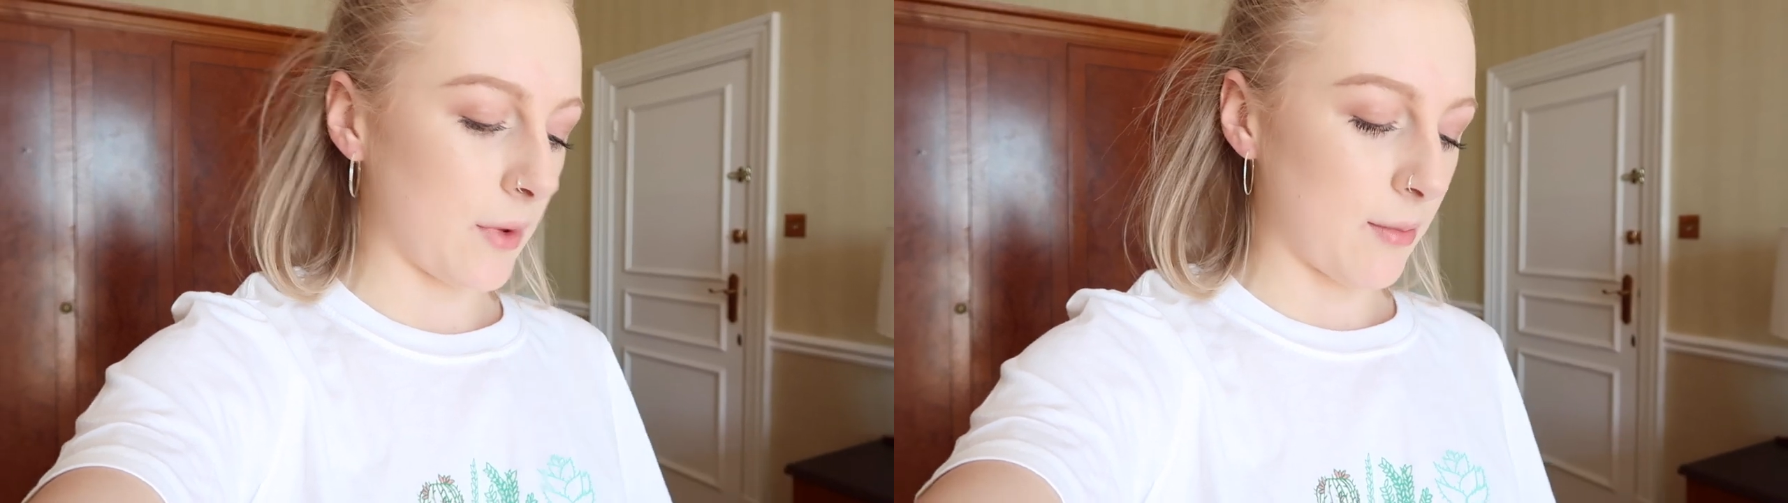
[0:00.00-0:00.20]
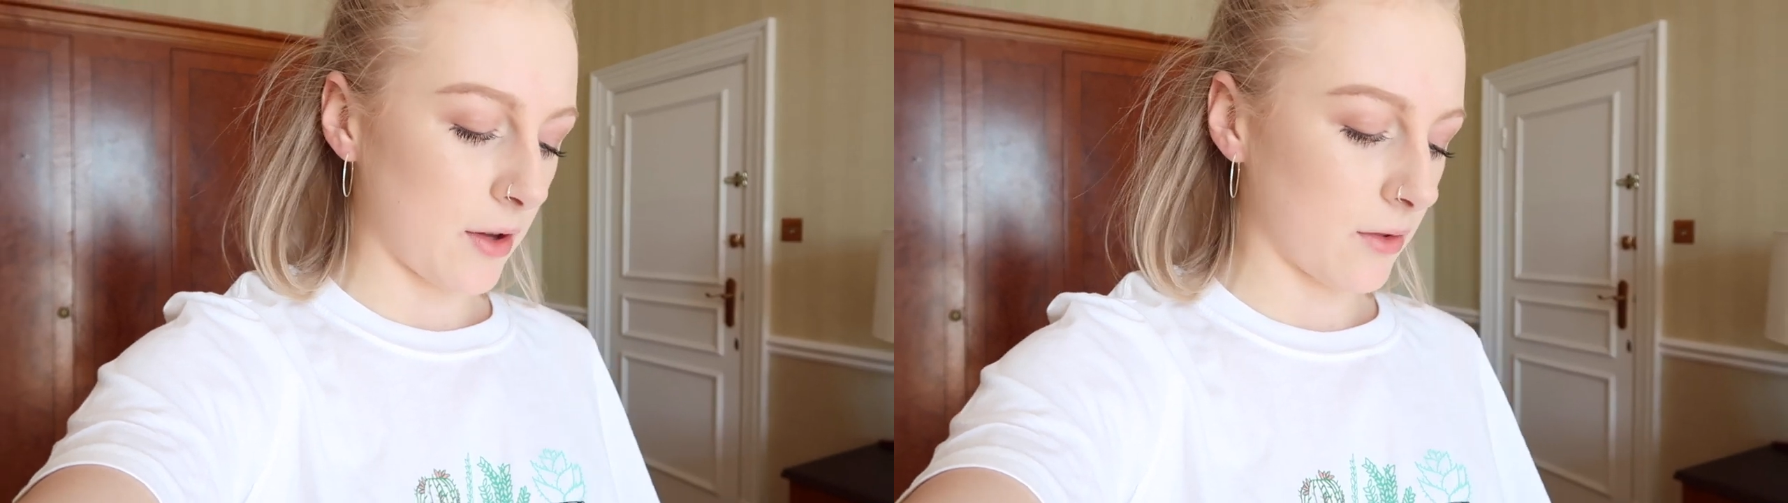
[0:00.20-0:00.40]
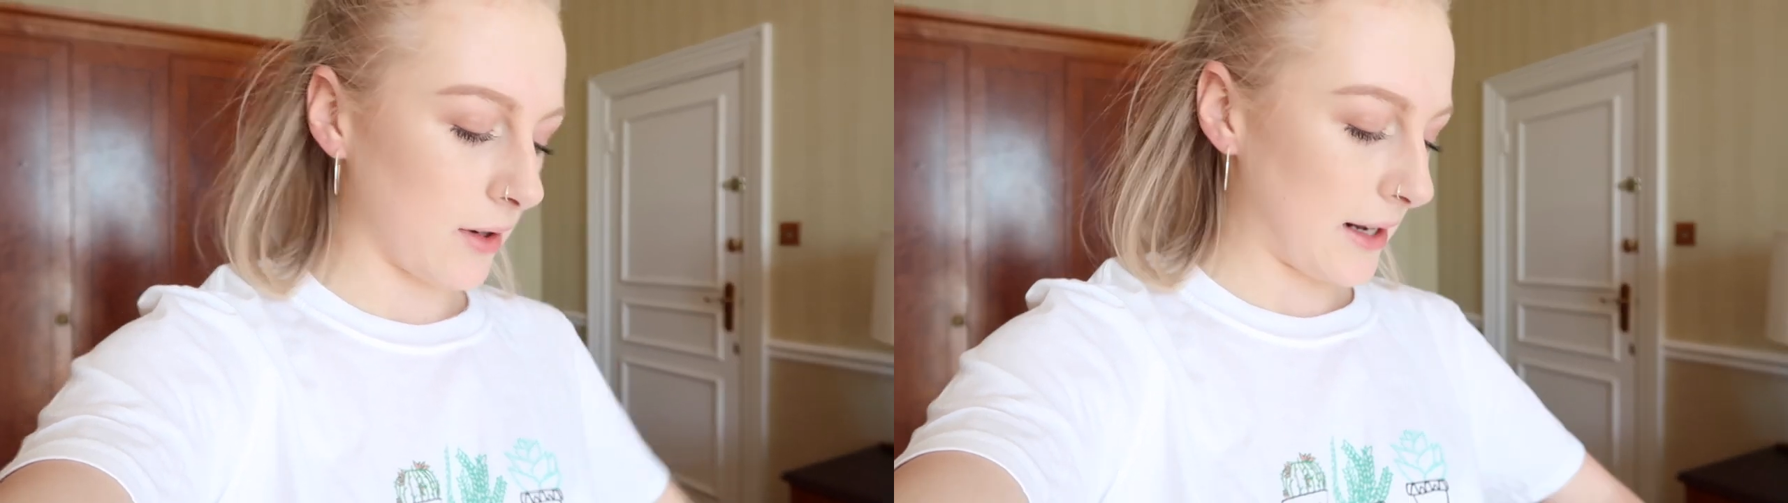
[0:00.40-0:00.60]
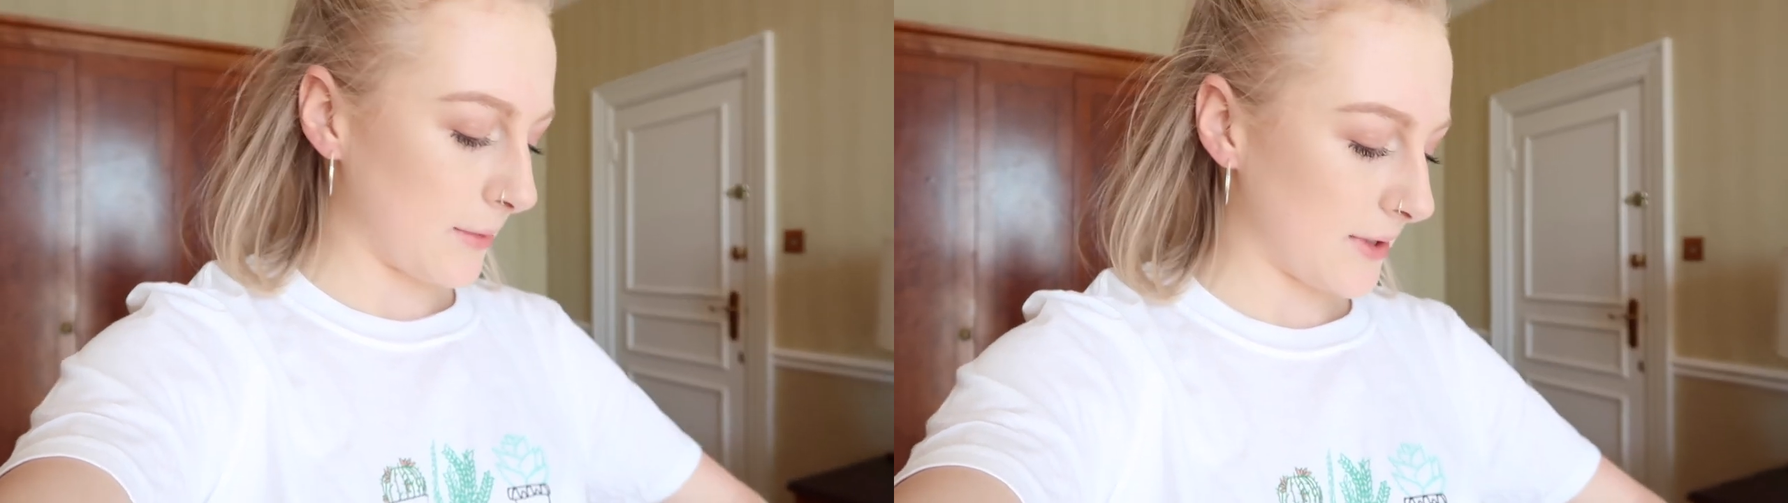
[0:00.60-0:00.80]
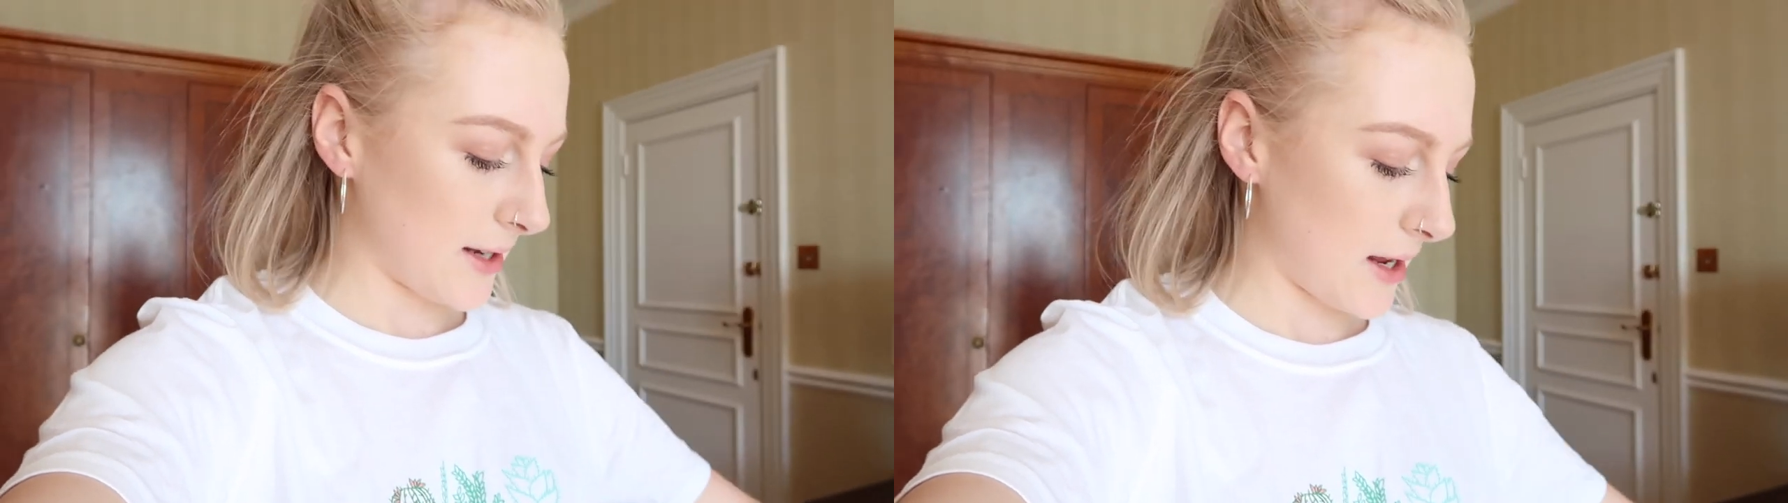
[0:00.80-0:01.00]
and we both got a
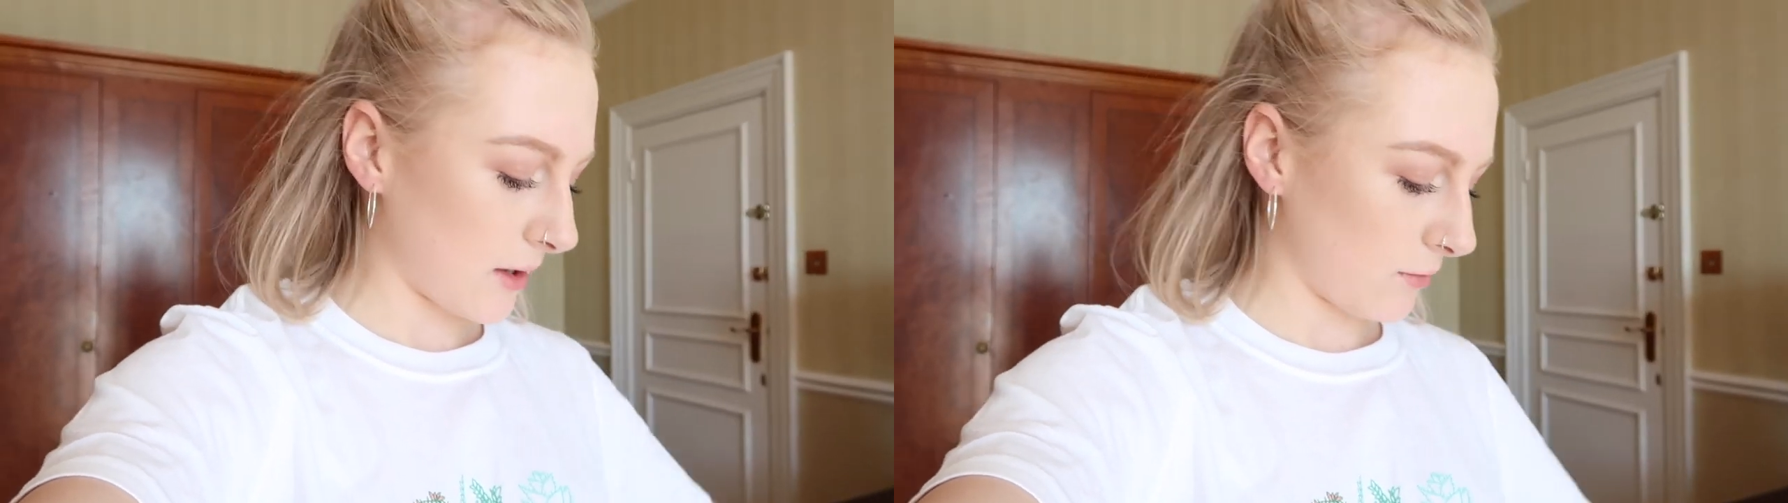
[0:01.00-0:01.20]
lipstick.